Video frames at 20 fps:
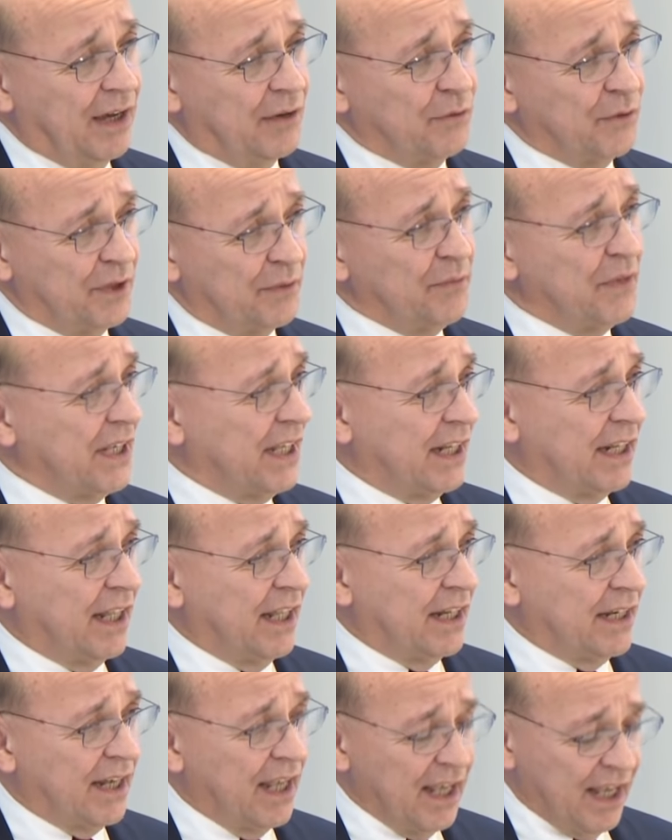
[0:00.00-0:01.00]
would mean
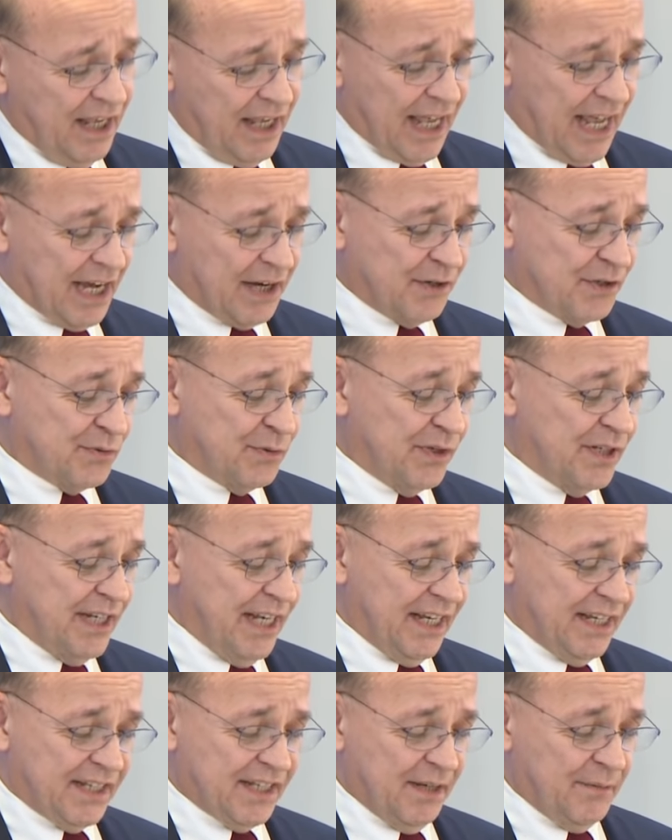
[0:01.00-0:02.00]
that Congress would
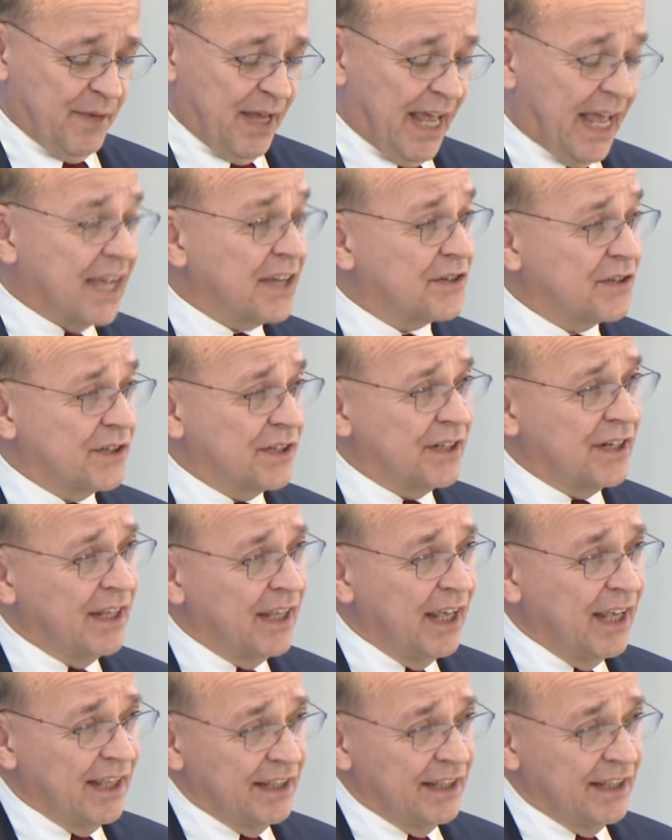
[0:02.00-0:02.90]
take some action.